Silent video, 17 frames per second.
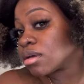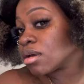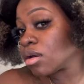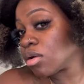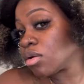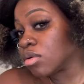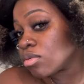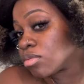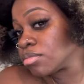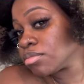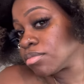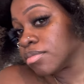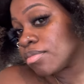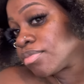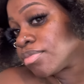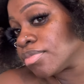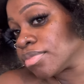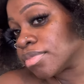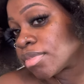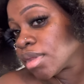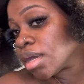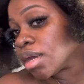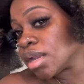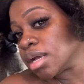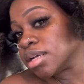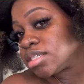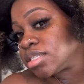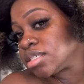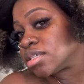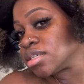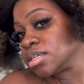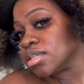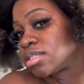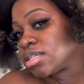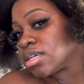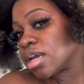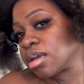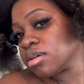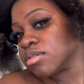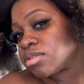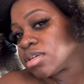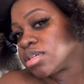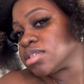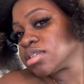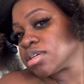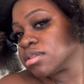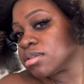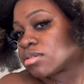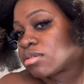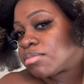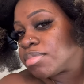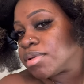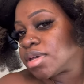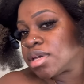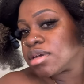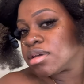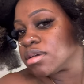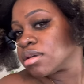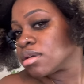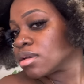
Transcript: comb, and I just untangle this a little bit.